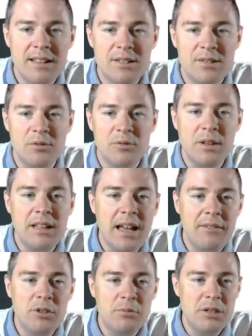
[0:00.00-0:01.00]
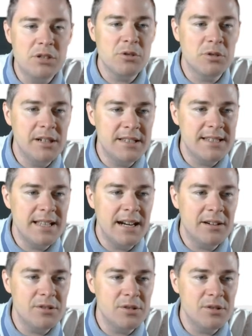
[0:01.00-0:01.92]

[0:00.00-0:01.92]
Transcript: So we have to be sure it's there.